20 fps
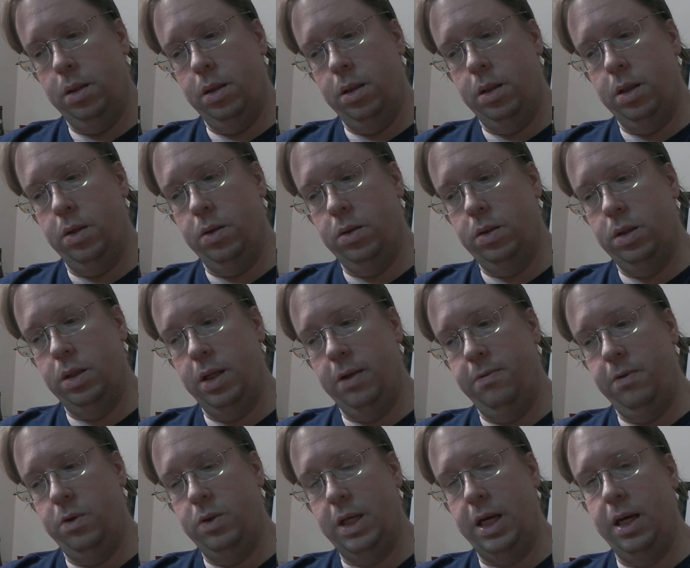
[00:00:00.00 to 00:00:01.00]
if
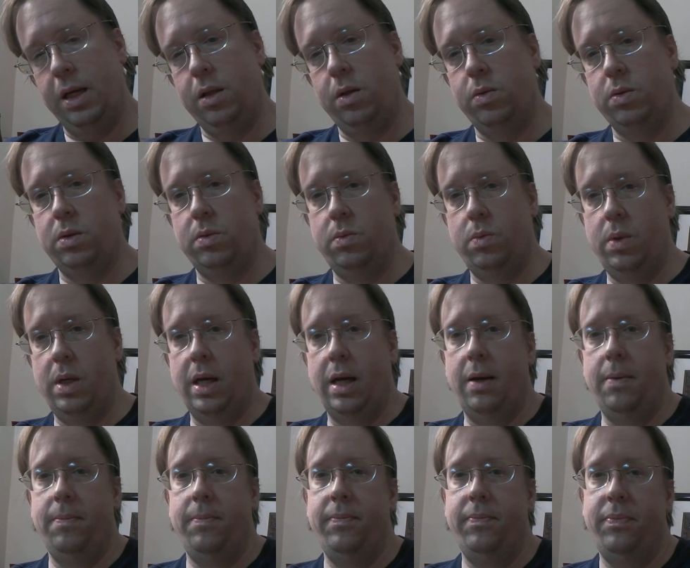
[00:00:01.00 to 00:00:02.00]
you take those away,
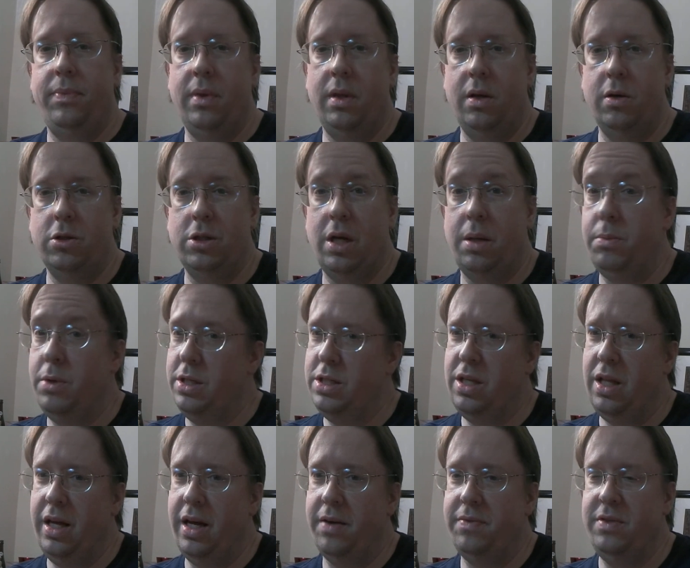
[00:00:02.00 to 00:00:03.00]
there's not much
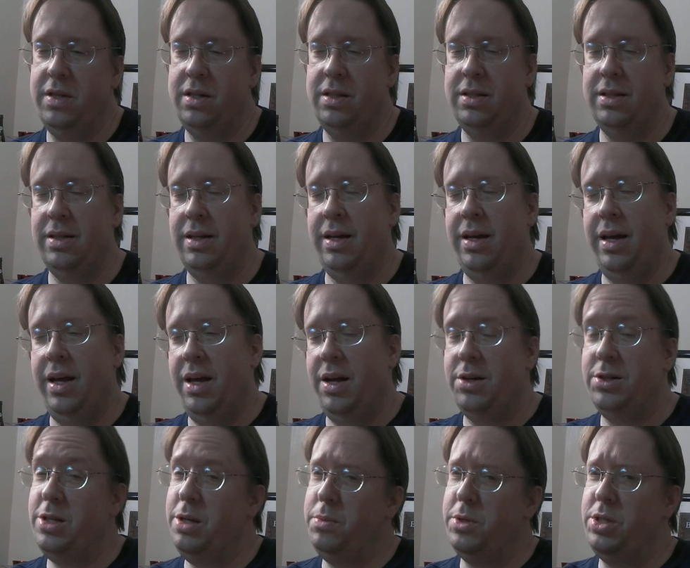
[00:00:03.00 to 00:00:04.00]
left.
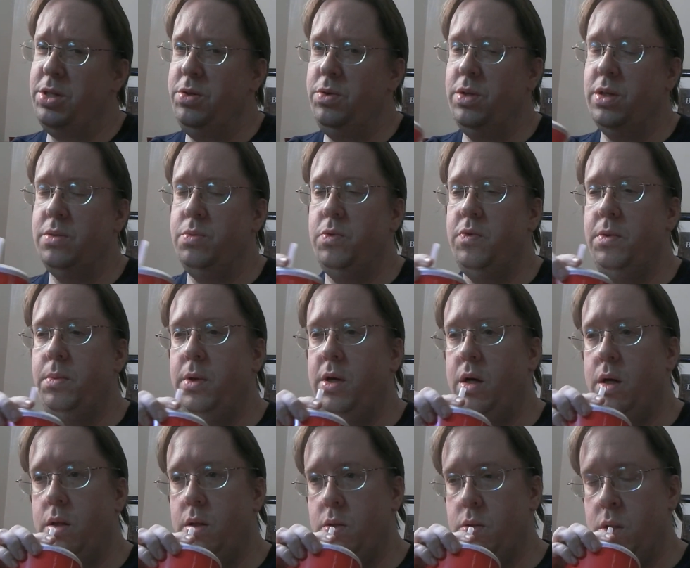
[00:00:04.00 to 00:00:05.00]
There's not much to this movie
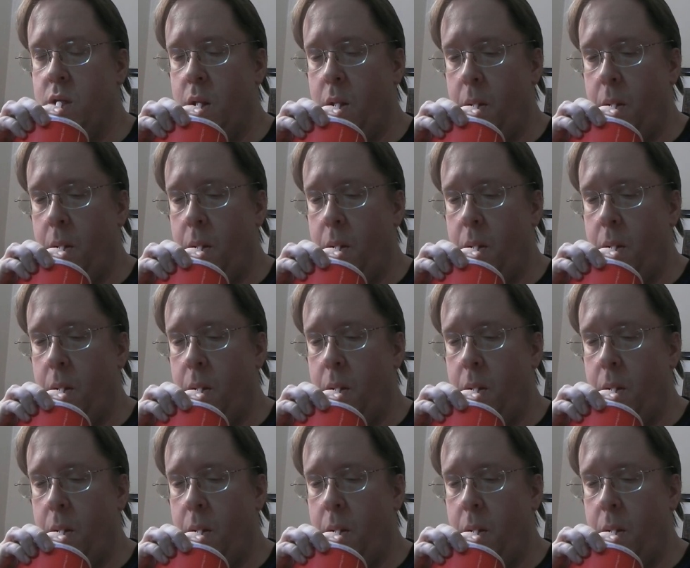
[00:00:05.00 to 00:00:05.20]
beyond those.